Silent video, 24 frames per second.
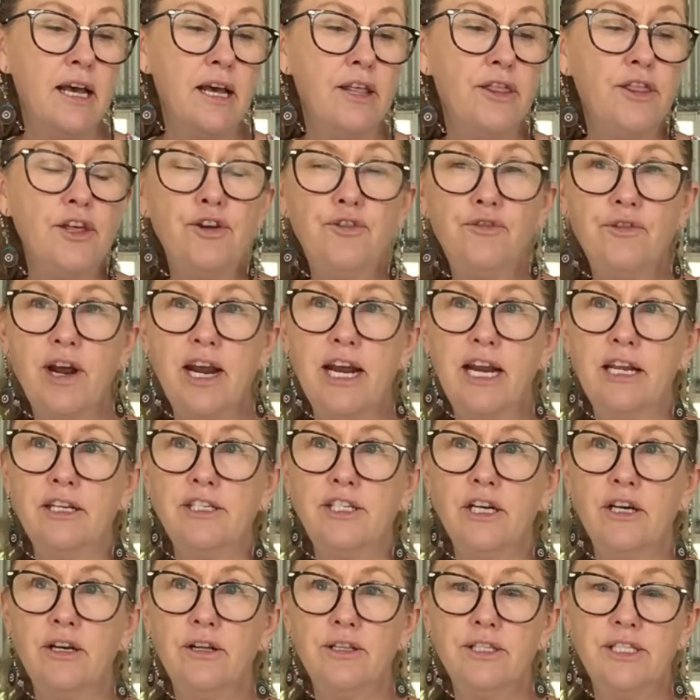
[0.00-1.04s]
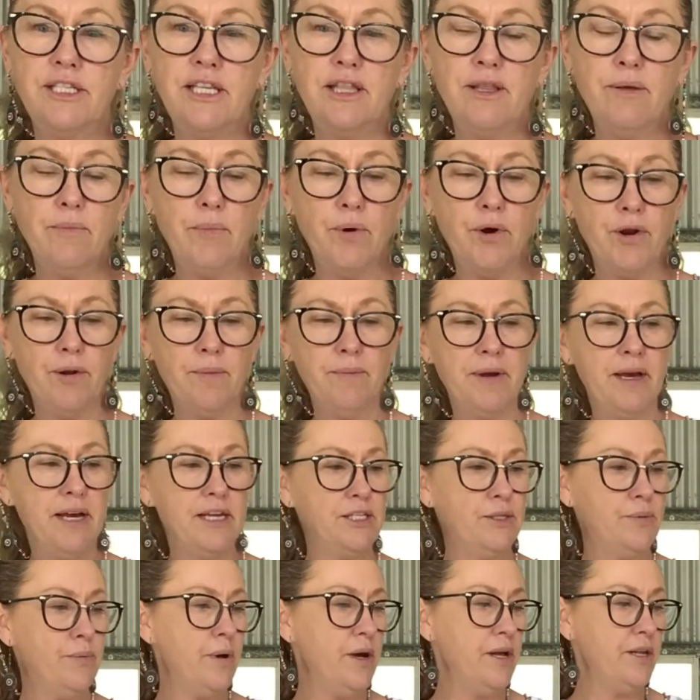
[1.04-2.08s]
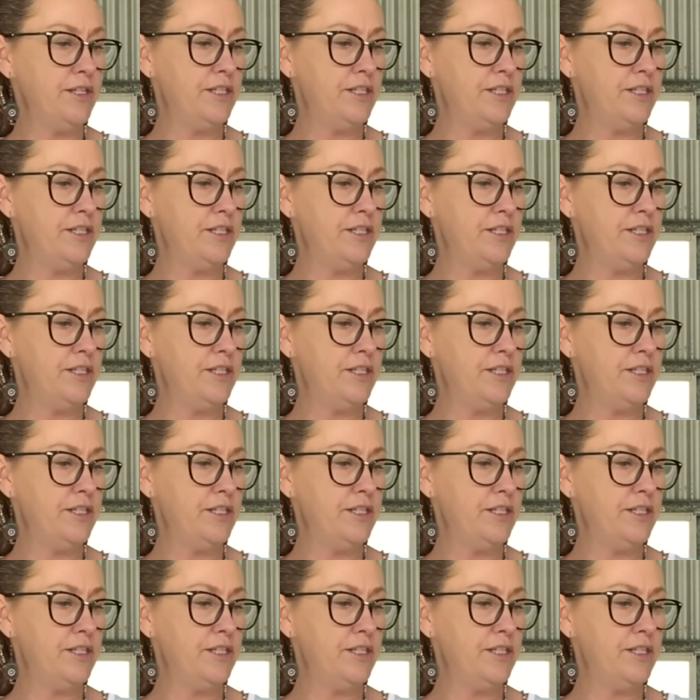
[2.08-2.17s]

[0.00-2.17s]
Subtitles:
the drainage holes in the bottom as well.